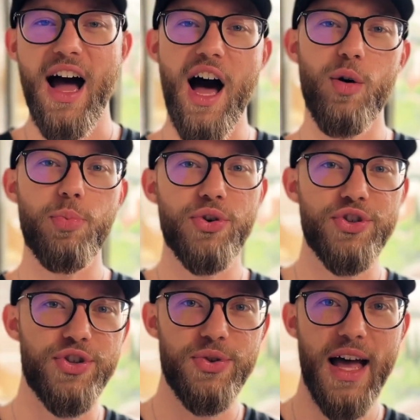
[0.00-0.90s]
I'll
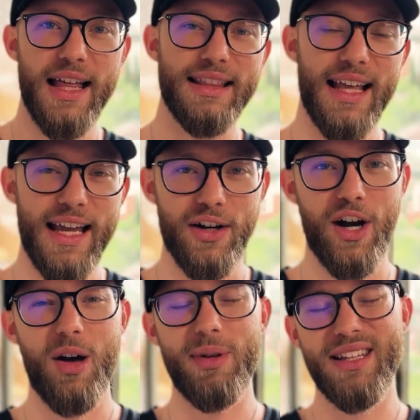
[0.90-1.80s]
pursue that
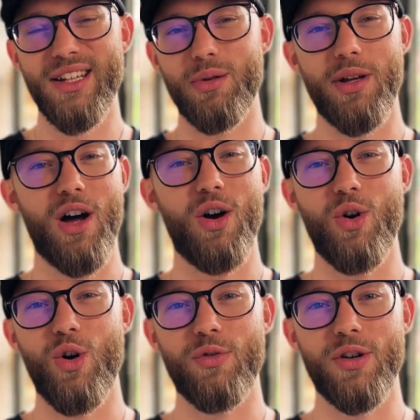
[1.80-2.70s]
later. I'll be a little bit
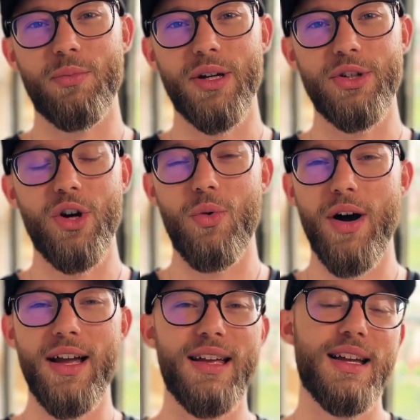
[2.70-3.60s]
hungover, but you know
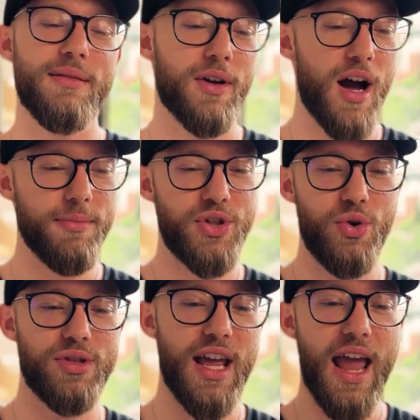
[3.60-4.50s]
what? Come
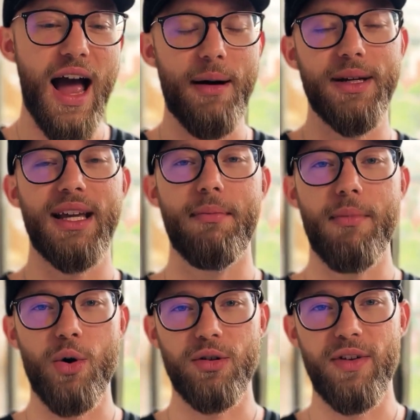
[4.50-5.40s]
Tuesday, I'm gonna get
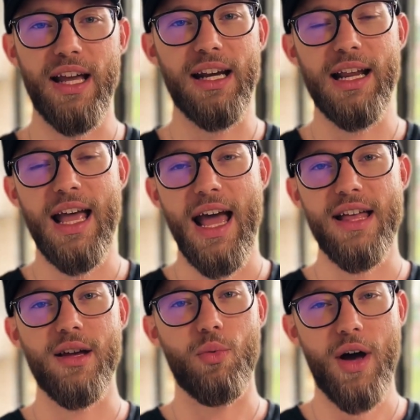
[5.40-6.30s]
motivated.
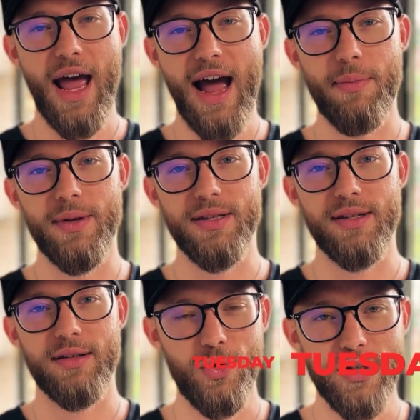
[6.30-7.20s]
And then what
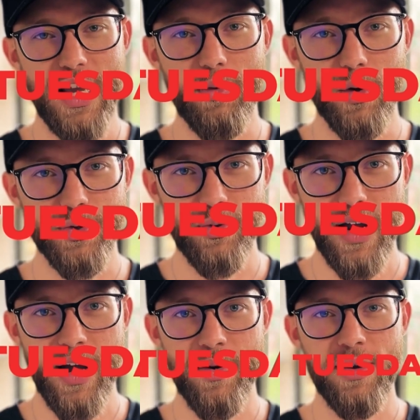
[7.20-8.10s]
happens? Tuesday rolls
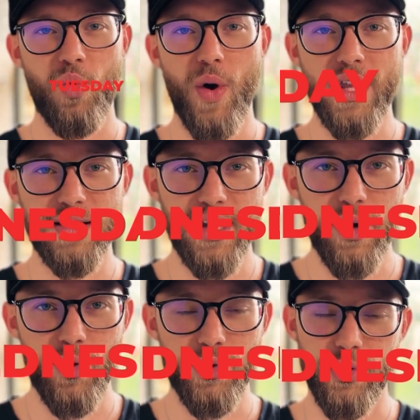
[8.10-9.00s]
around,
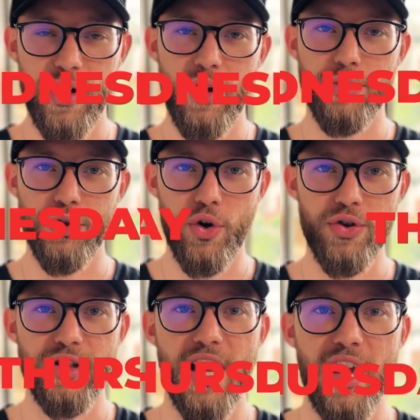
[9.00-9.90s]
Wednesday rolls around,
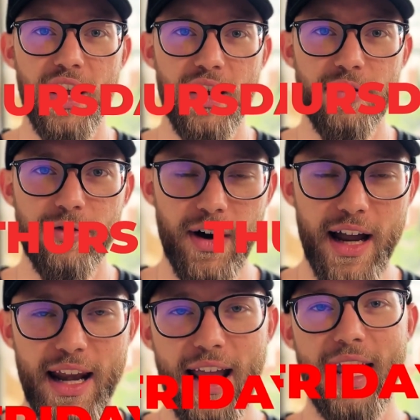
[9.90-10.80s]
Thursday,
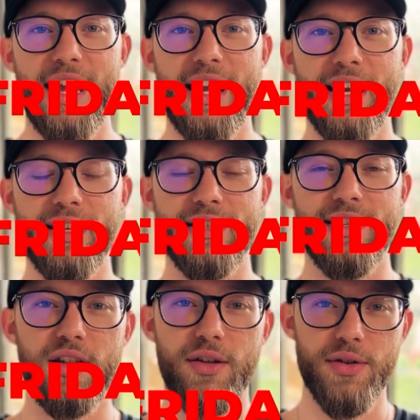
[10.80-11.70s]
Friday, and
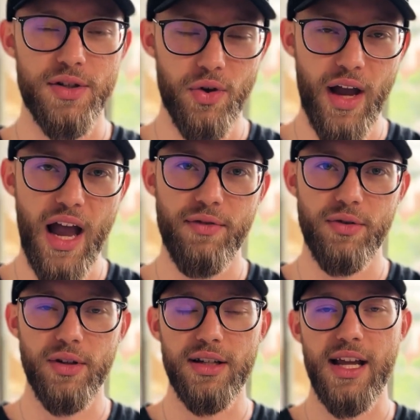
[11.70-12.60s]
you still haven't
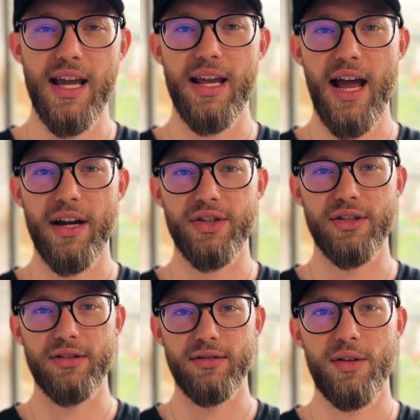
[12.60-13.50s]
really taken
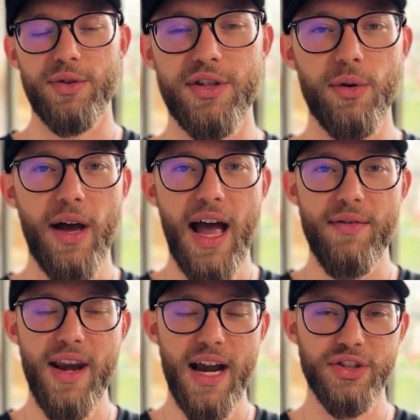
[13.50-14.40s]
action. You still
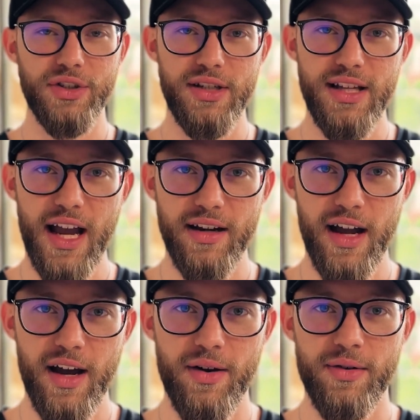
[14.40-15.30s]
haven't actually sat
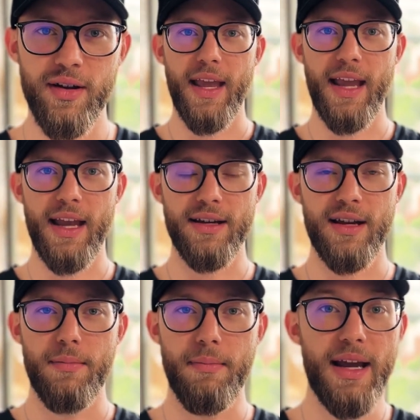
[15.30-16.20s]
down and
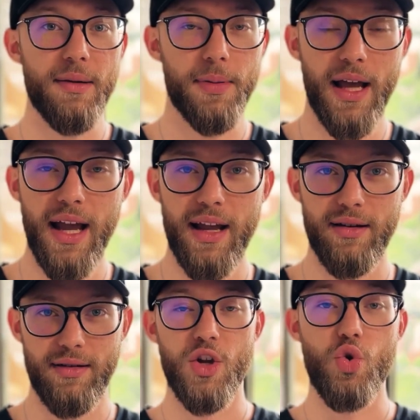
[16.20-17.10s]
made a
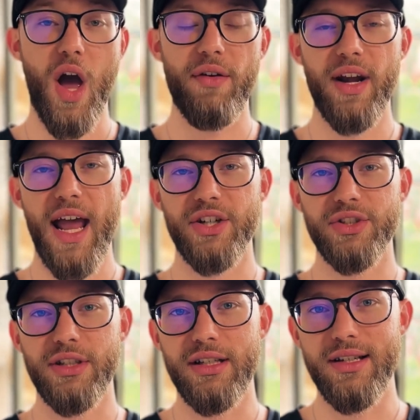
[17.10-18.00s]
plan. You haven't
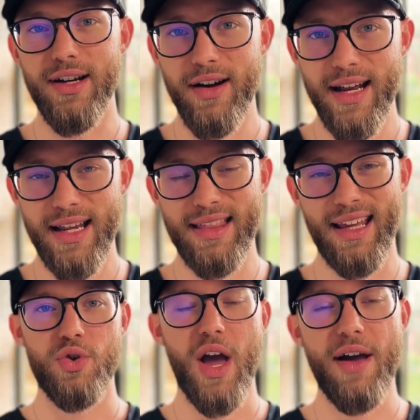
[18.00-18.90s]
actually done
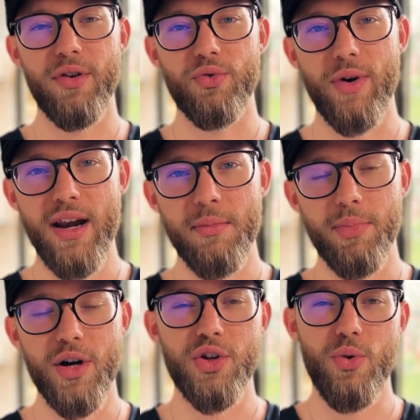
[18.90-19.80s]
anything. You haven't read a
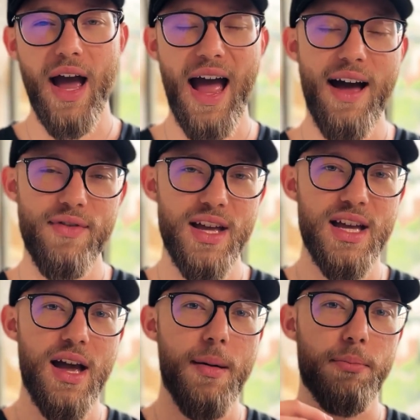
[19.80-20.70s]
book. You haven't
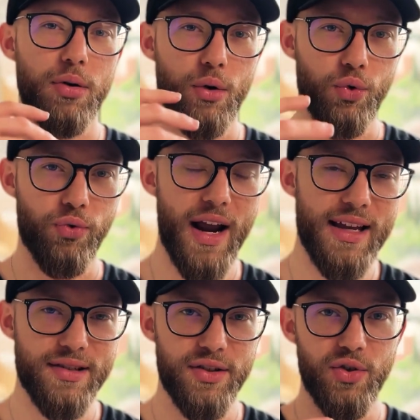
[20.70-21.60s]

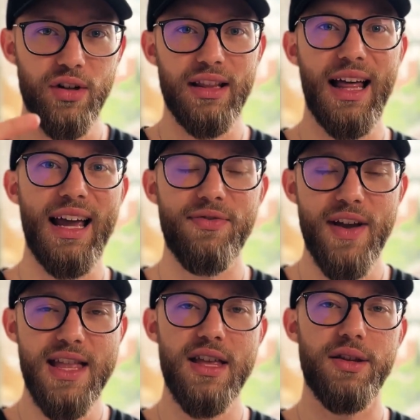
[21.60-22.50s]
progressed your life
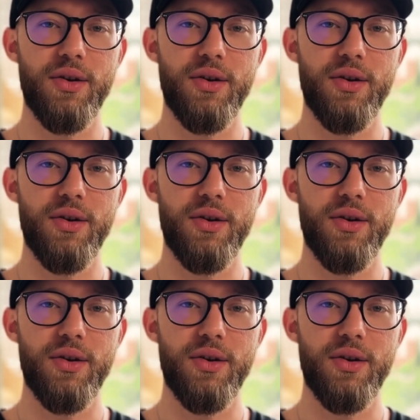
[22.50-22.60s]
in the